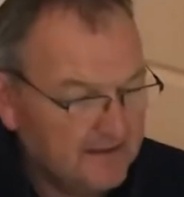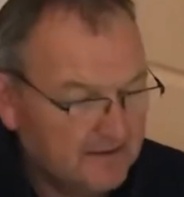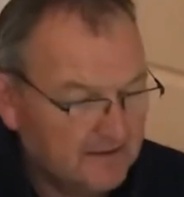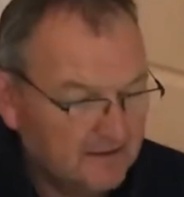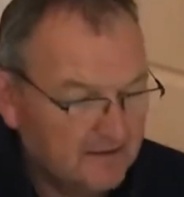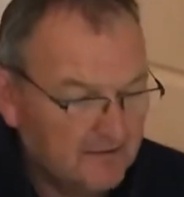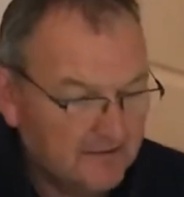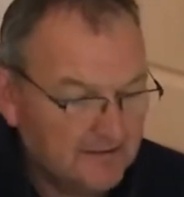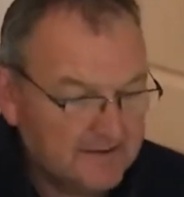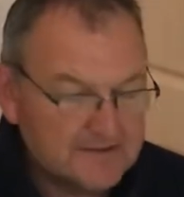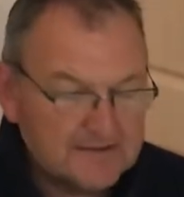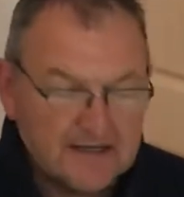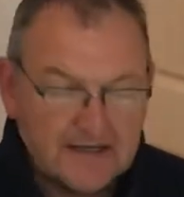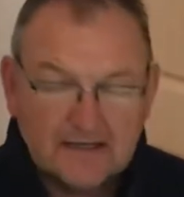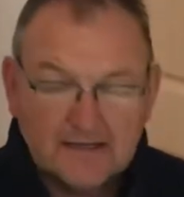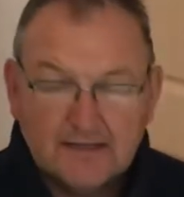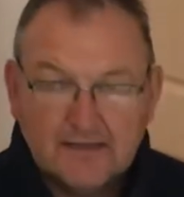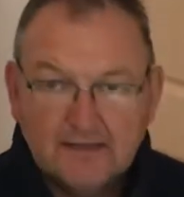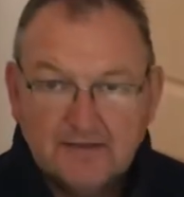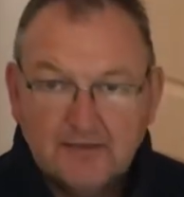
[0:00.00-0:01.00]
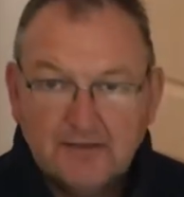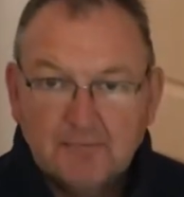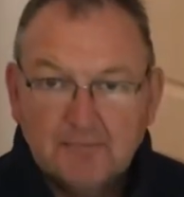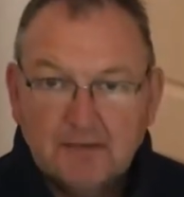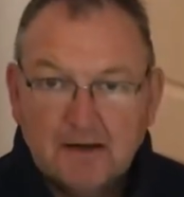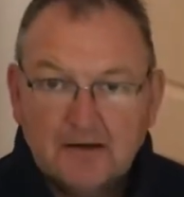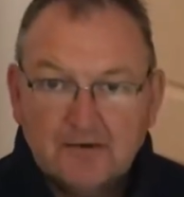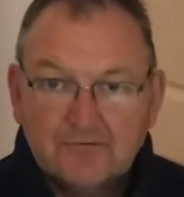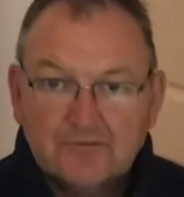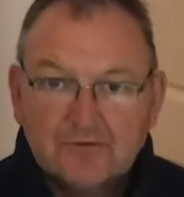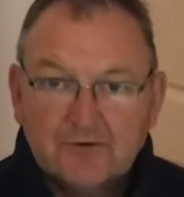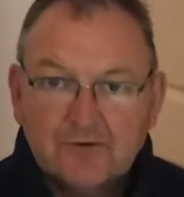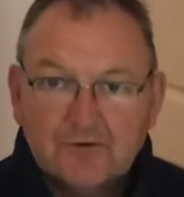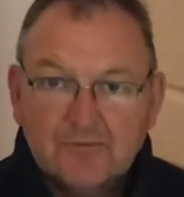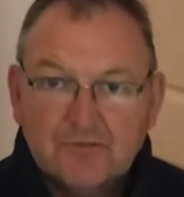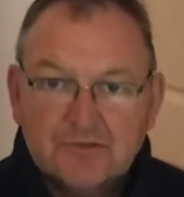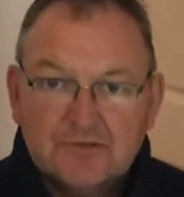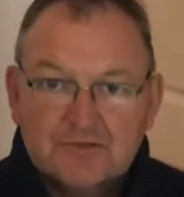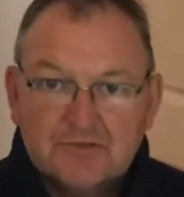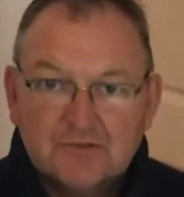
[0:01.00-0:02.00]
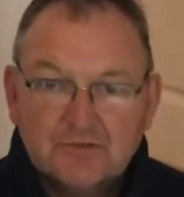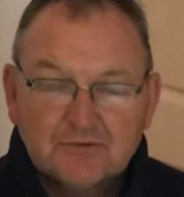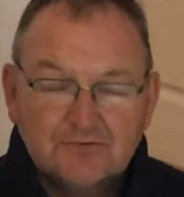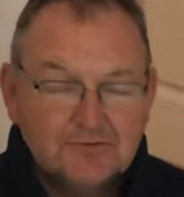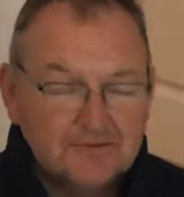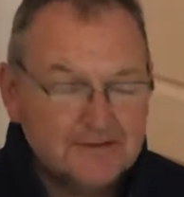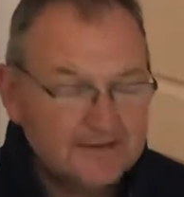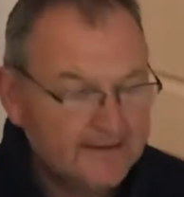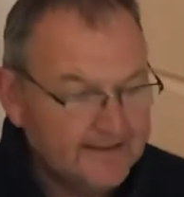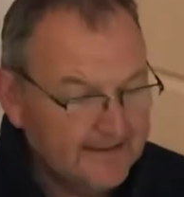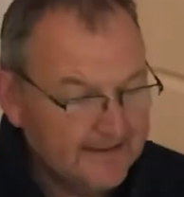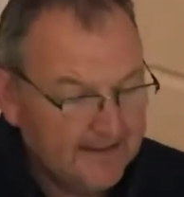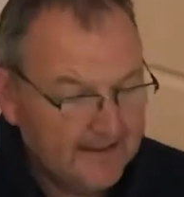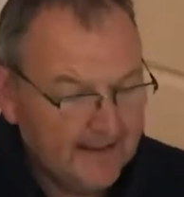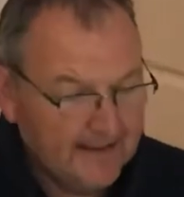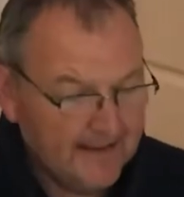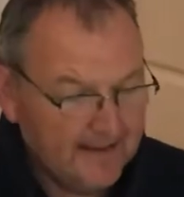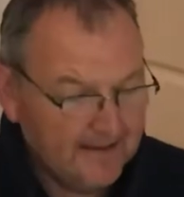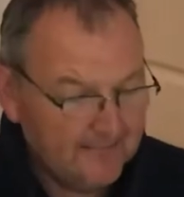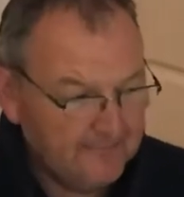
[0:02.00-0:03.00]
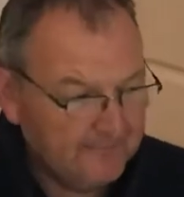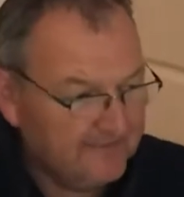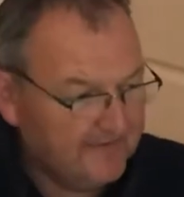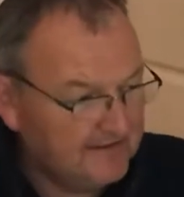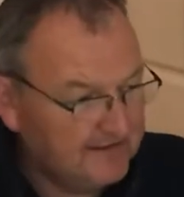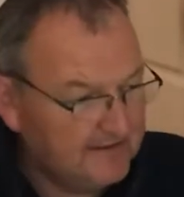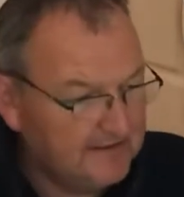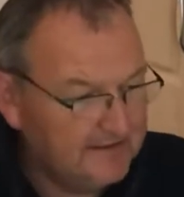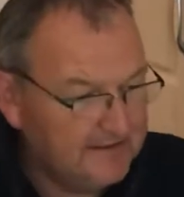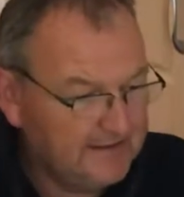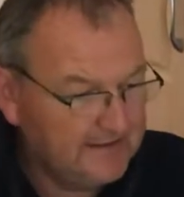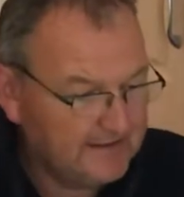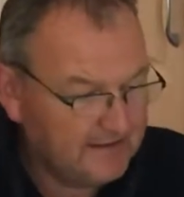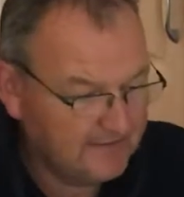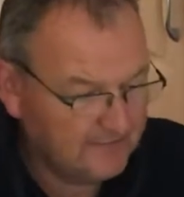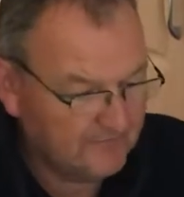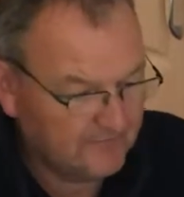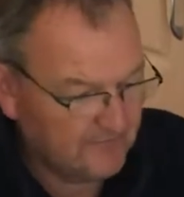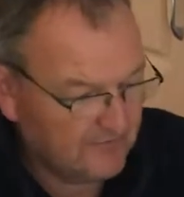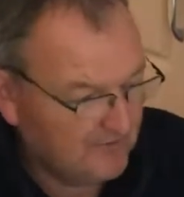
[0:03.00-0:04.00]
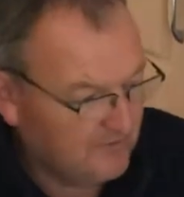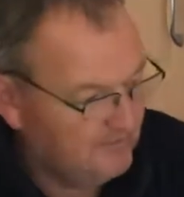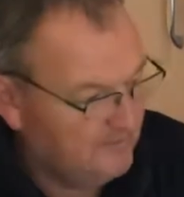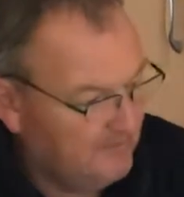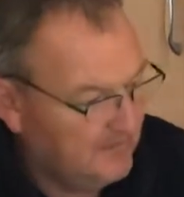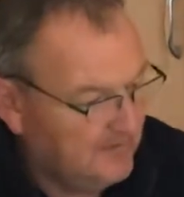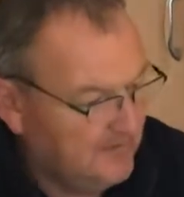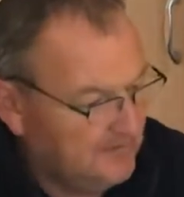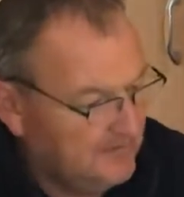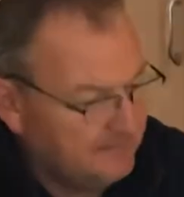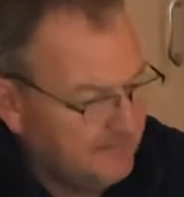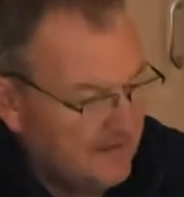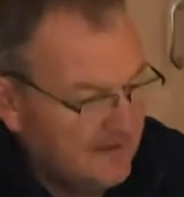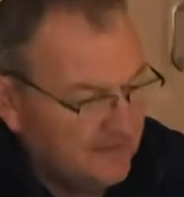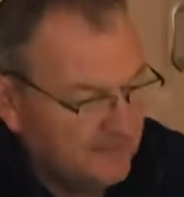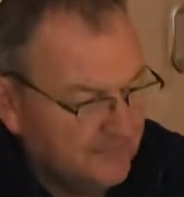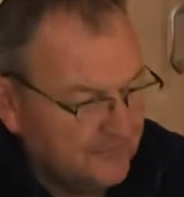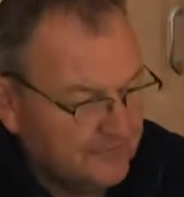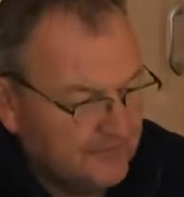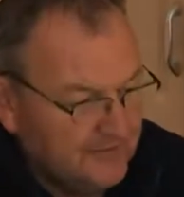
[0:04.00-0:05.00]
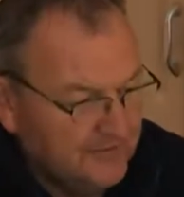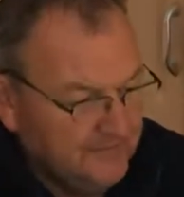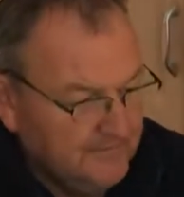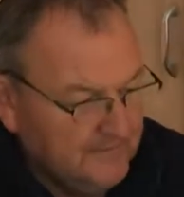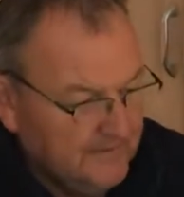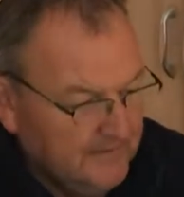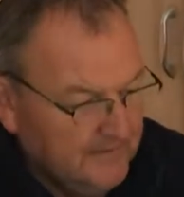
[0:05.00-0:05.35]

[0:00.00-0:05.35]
Clients had a new bathroom installed and we've had a leak from the bathroom.